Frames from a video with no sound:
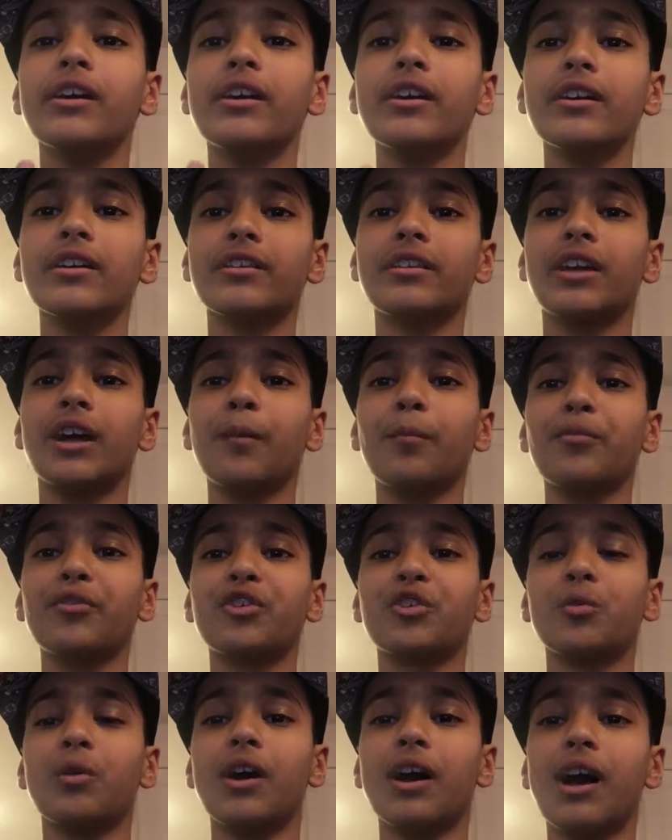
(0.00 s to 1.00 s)
steps
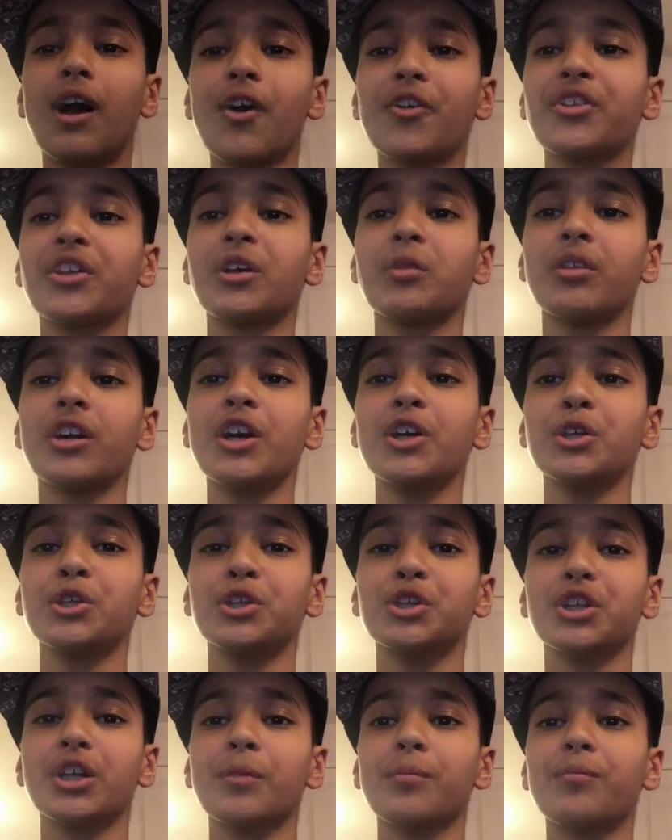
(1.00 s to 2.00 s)
to a healthy
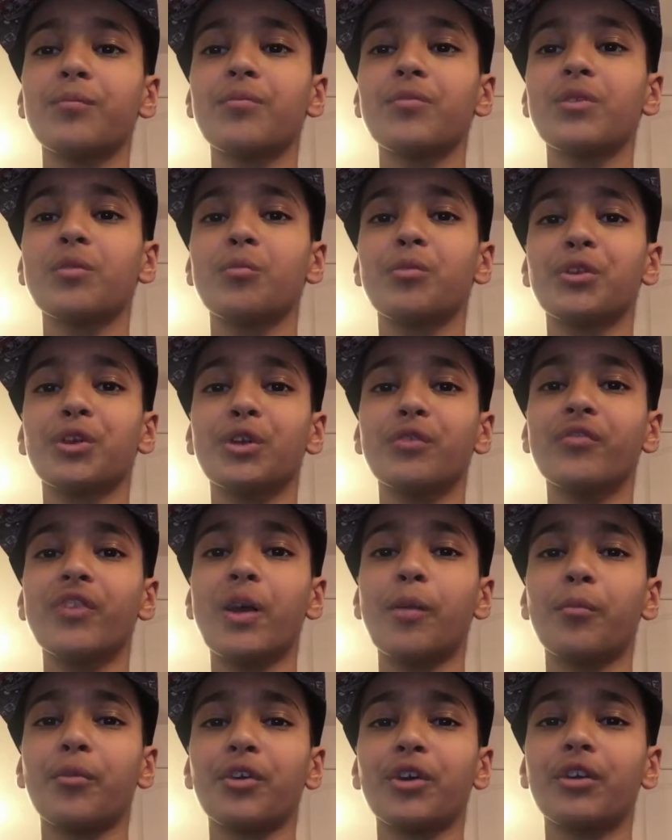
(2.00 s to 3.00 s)
relationship with your
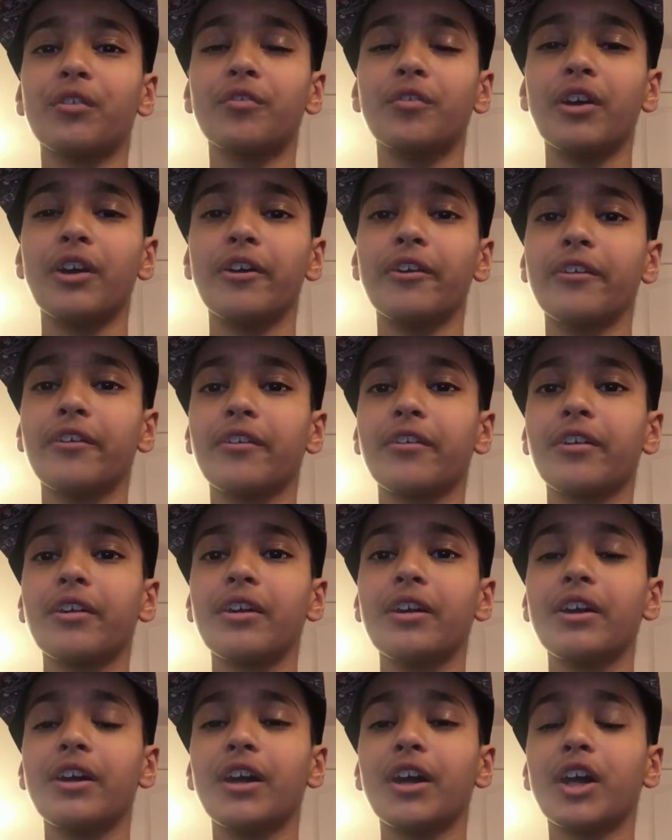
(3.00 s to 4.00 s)
family or friends
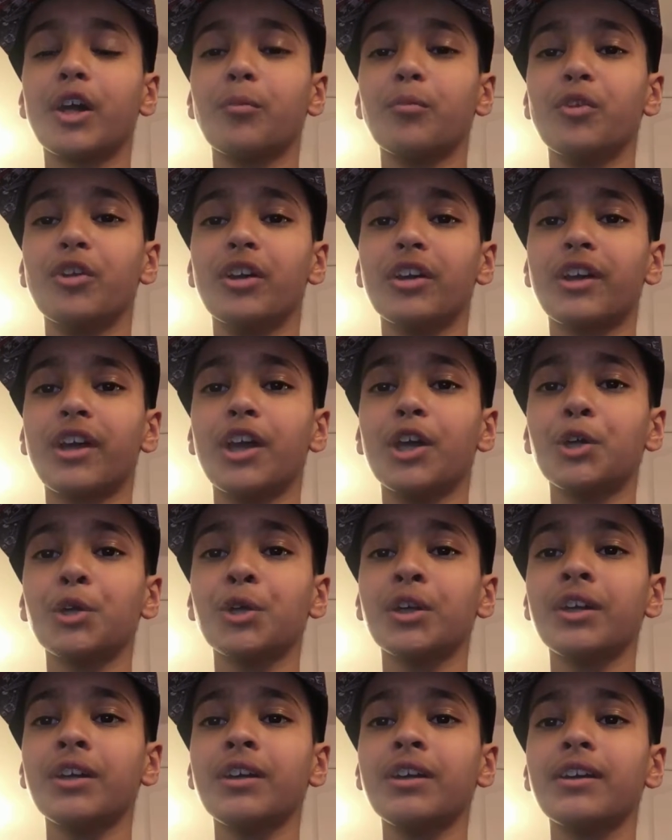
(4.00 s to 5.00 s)

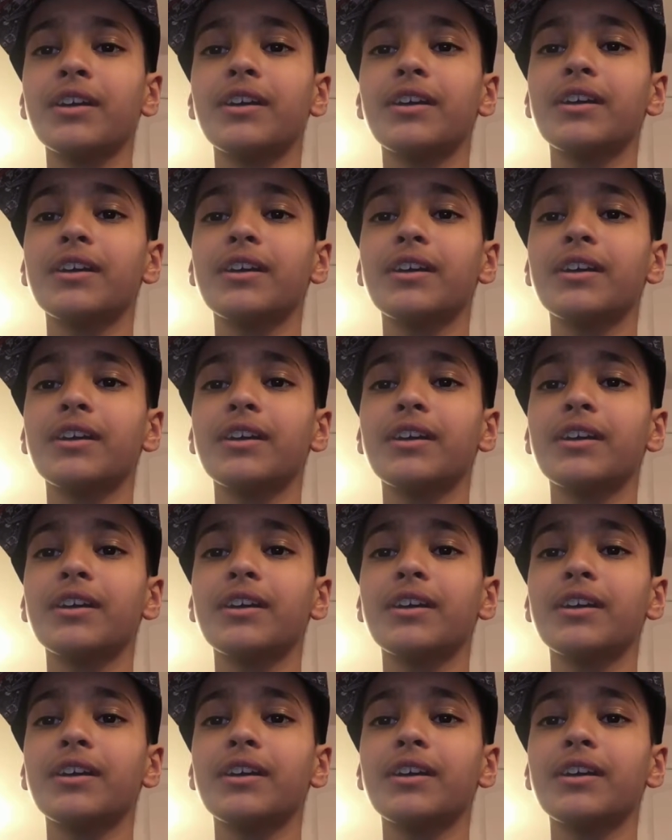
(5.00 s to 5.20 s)
communication,